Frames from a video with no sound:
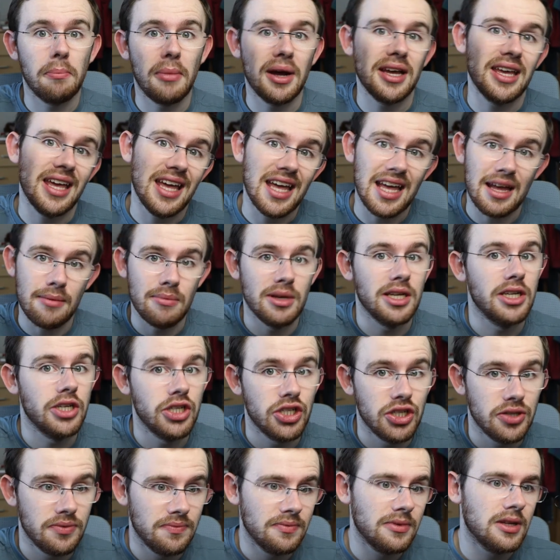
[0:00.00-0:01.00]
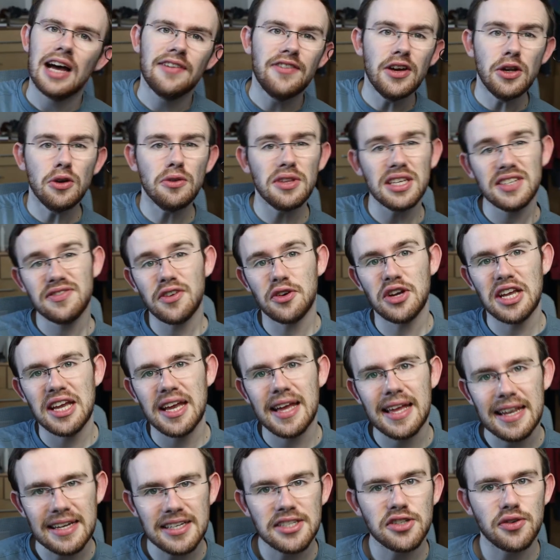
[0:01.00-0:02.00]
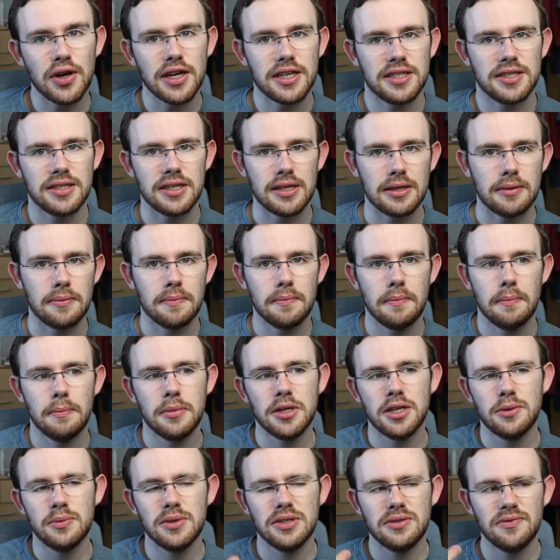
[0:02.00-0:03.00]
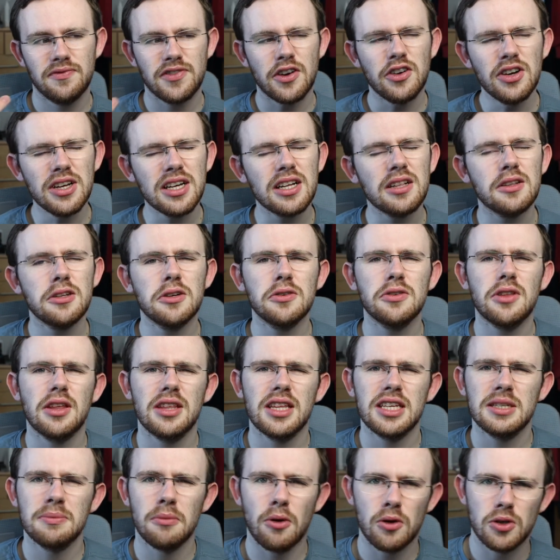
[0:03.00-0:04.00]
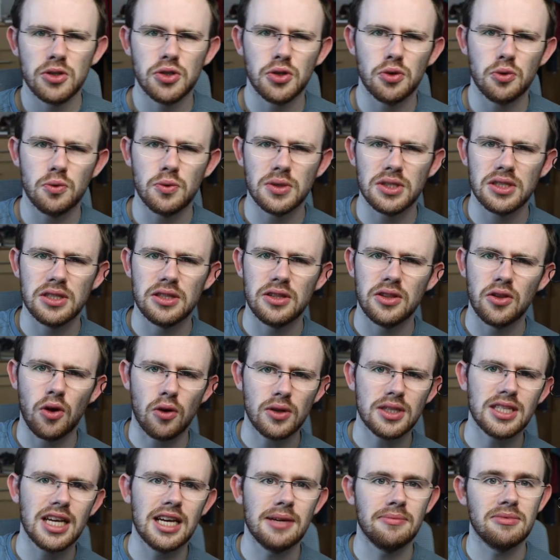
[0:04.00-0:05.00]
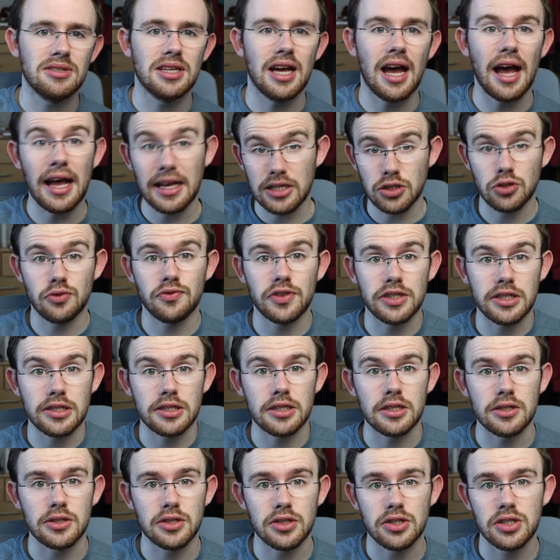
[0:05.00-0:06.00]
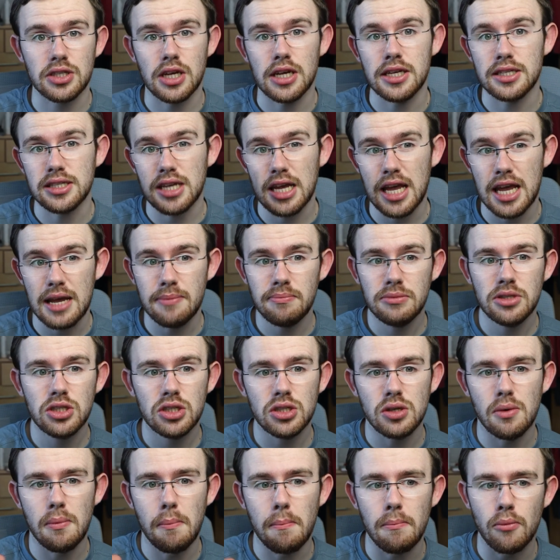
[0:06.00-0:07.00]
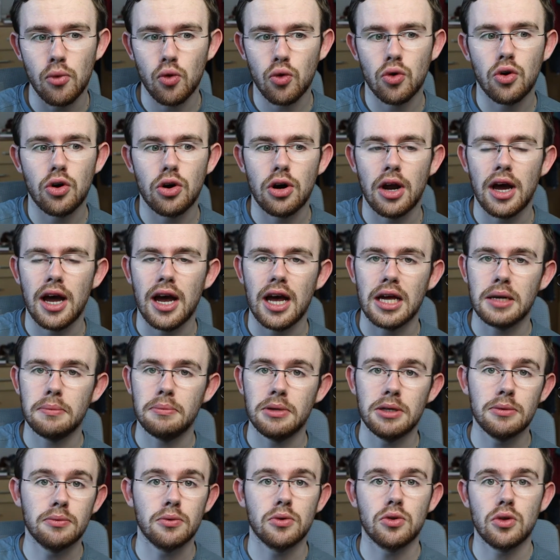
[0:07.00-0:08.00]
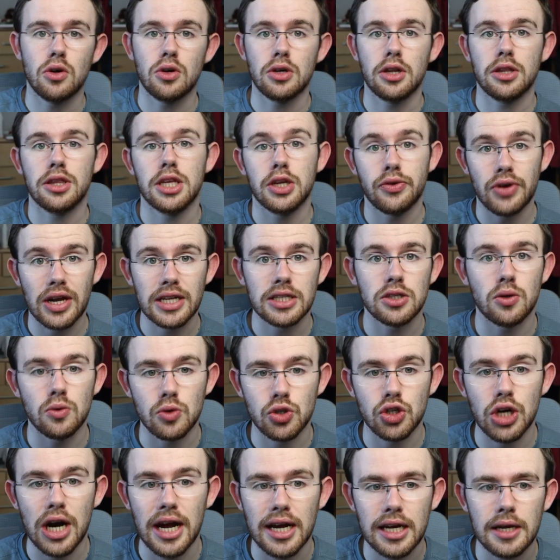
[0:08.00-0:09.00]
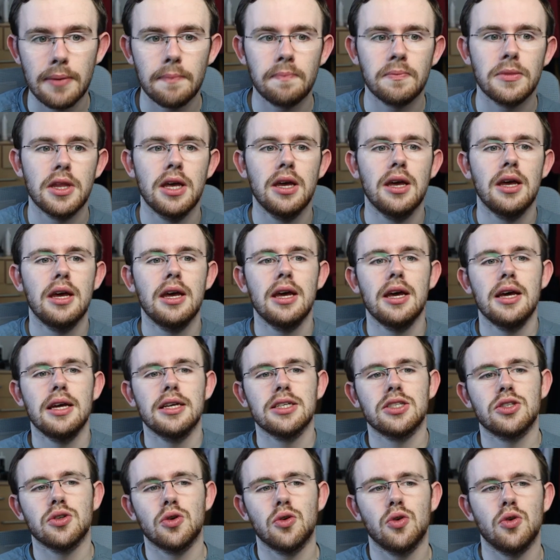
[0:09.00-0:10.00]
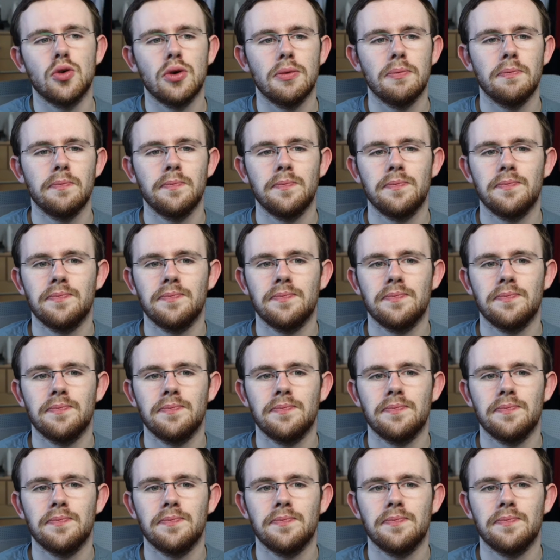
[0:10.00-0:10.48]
my image. I found all this very interesting, but it was very clear that this module was not aimed at astrophysicists. It's aimed more at people on a theoretical track. So